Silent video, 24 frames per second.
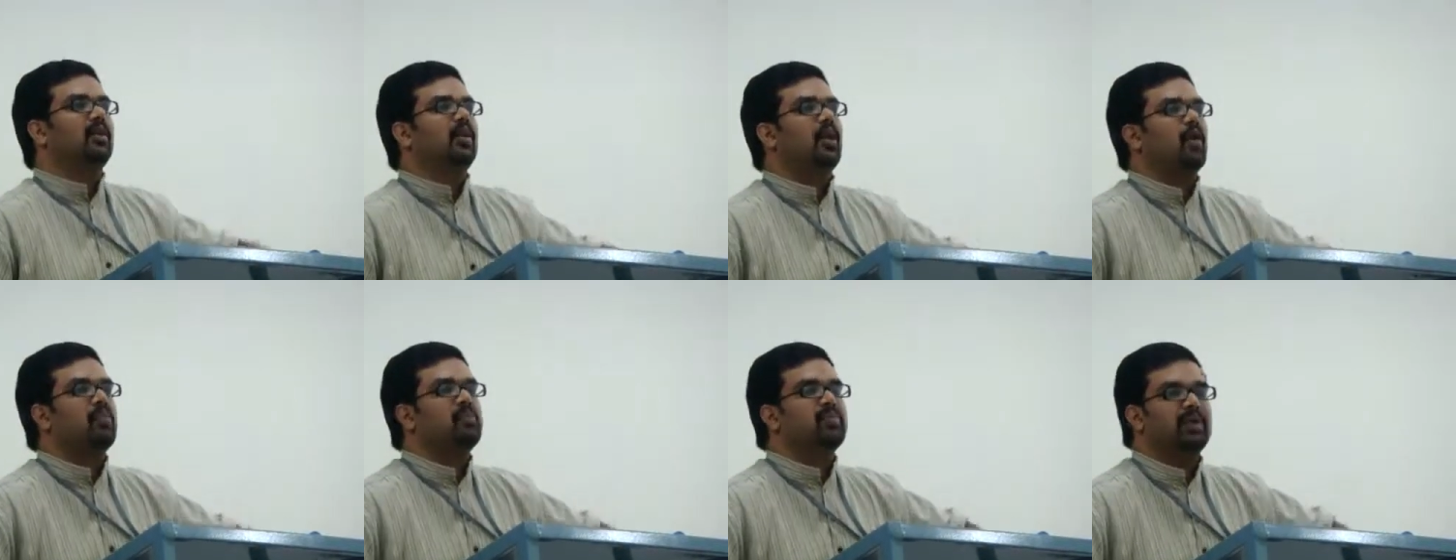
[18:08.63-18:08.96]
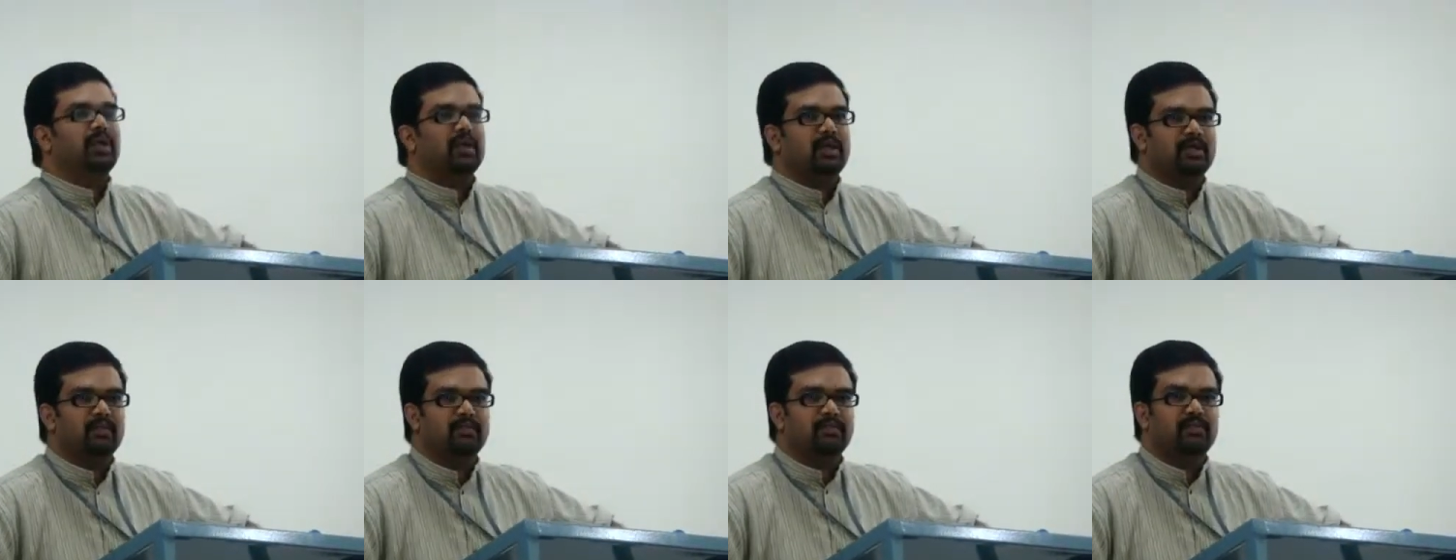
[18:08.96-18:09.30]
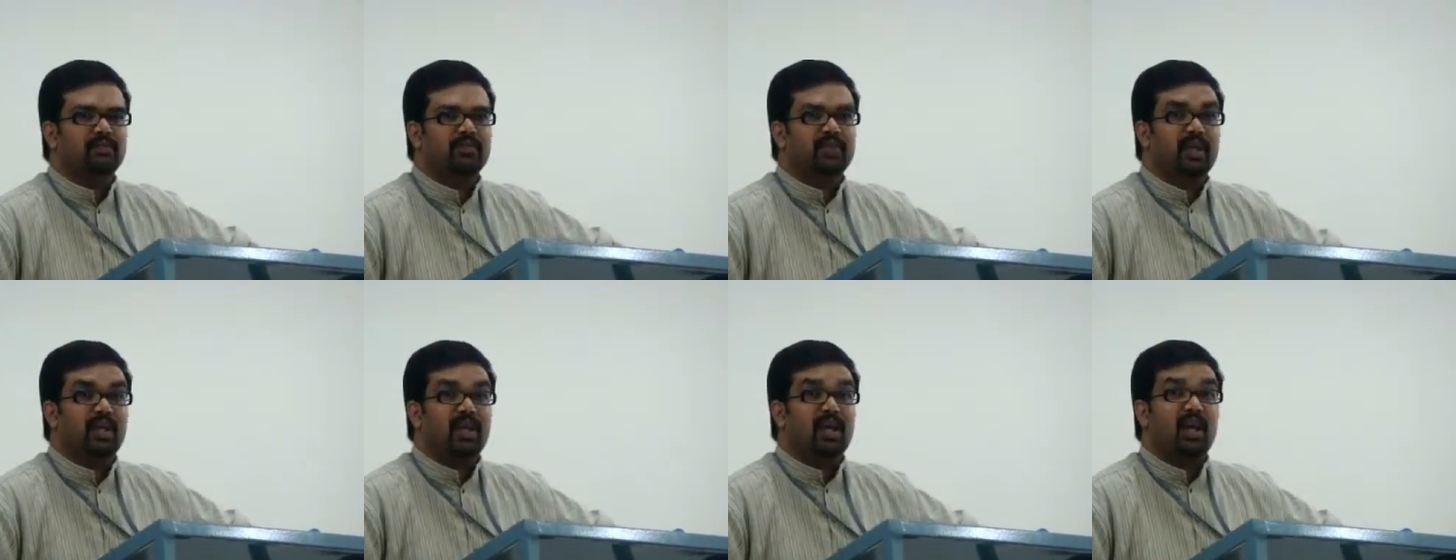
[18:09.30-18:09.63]
topic.
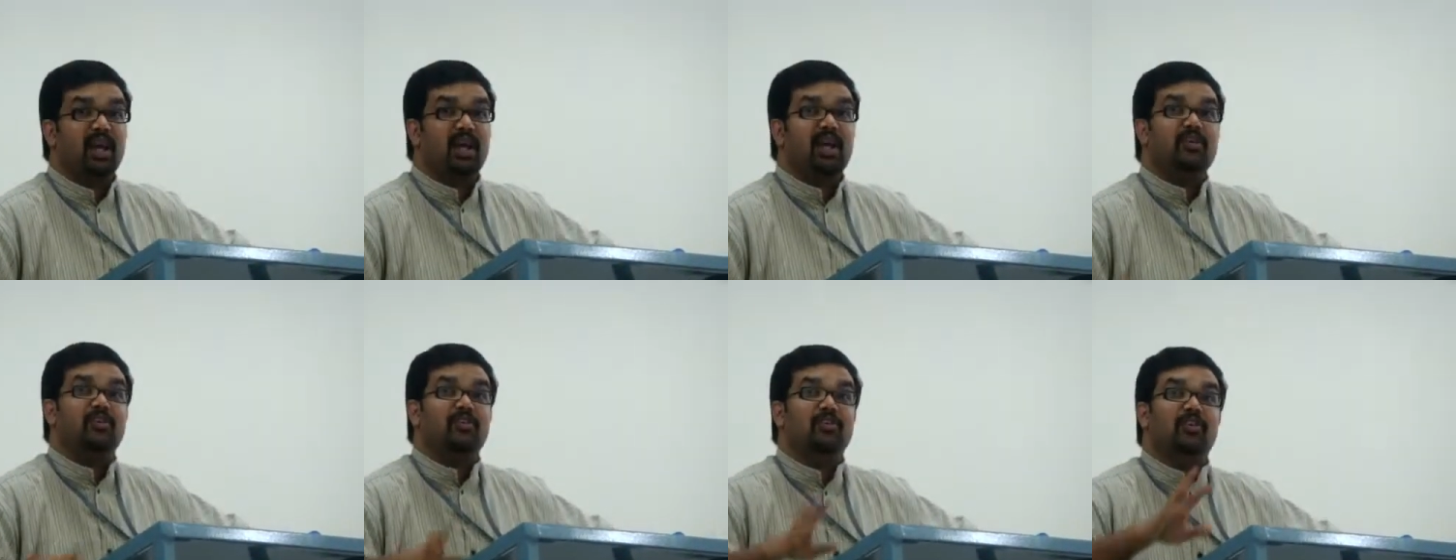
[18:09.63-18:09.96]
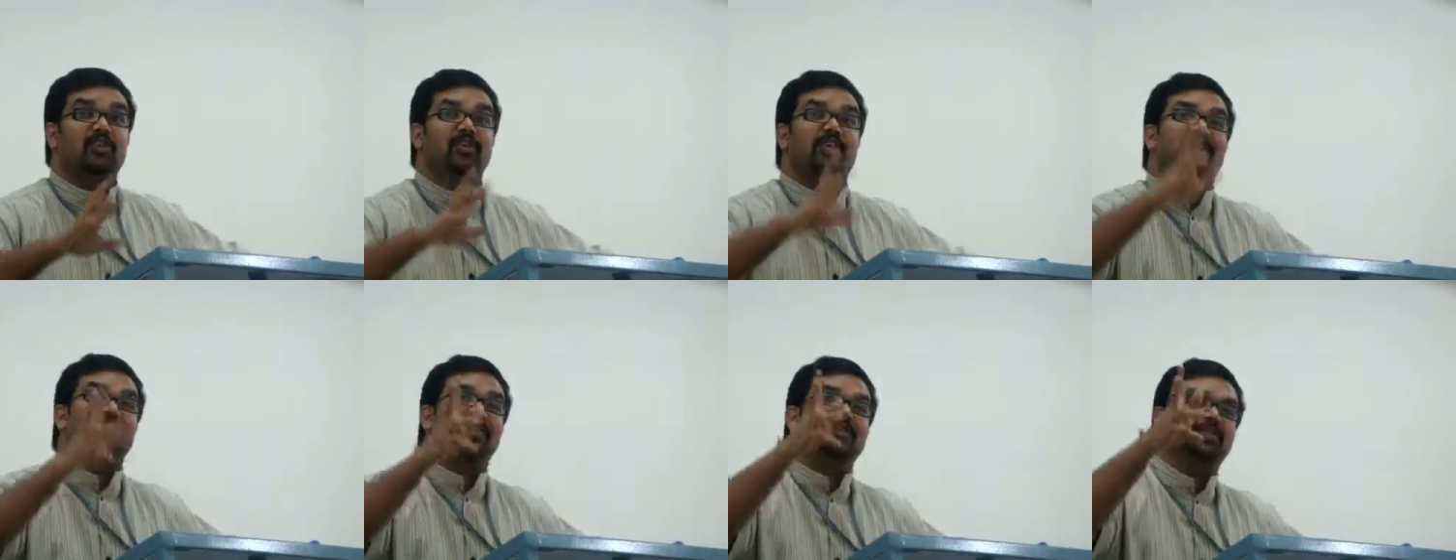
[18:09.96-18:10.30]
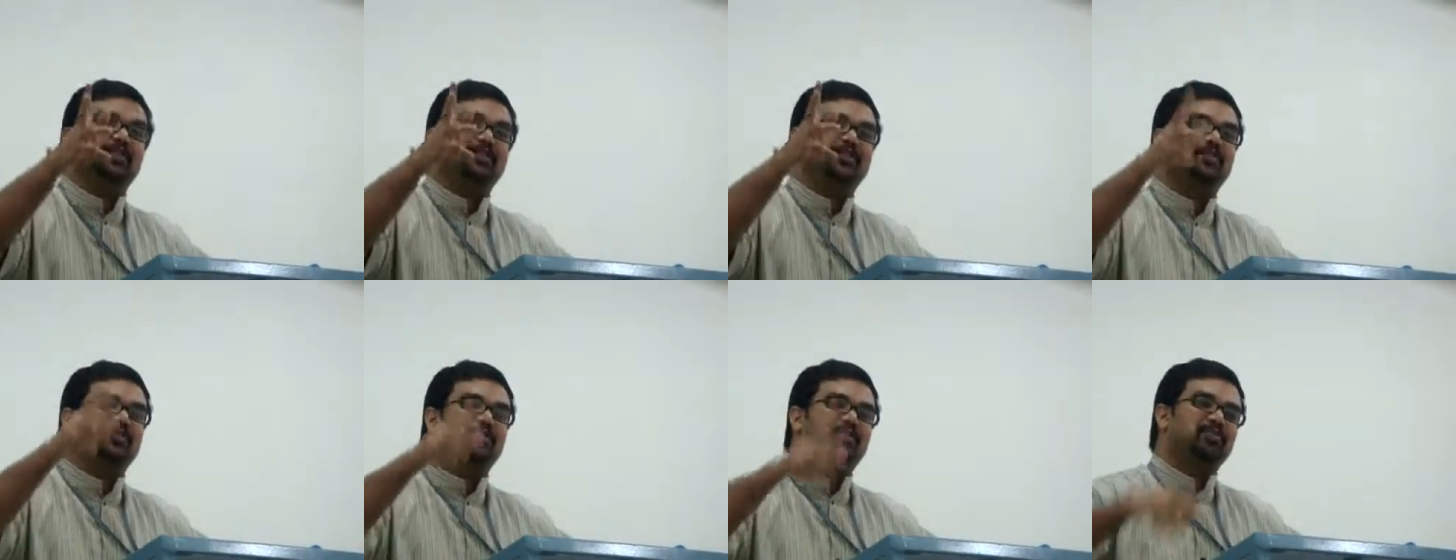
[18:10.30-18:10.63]

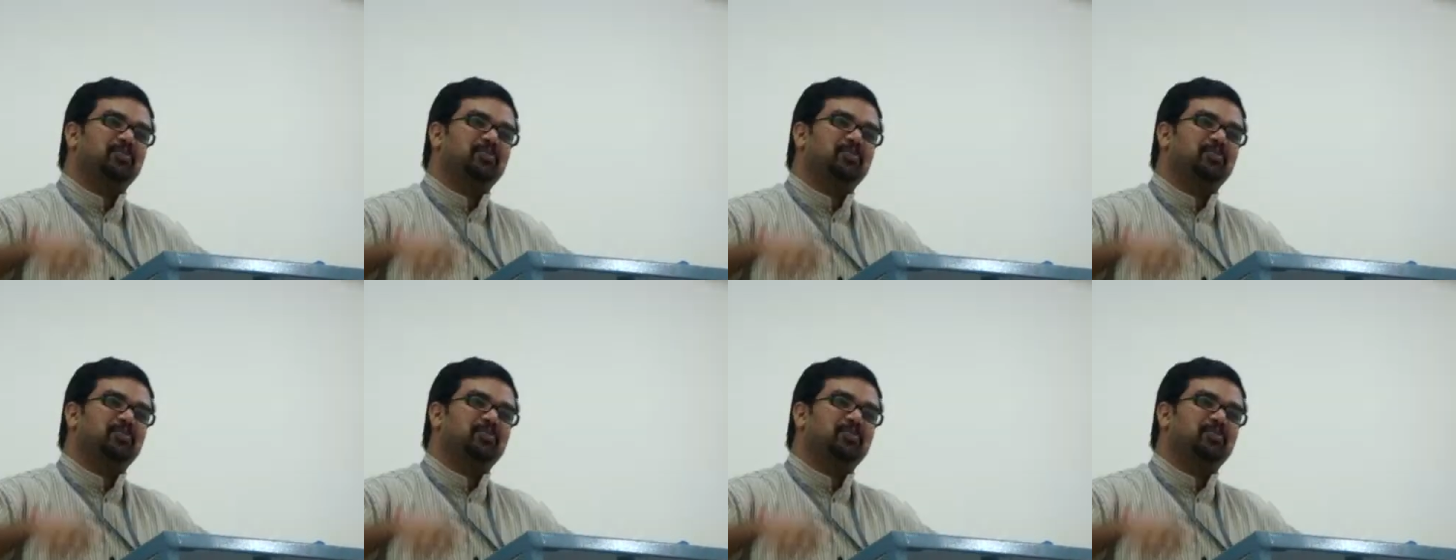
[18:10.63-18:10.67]
Aesthetics.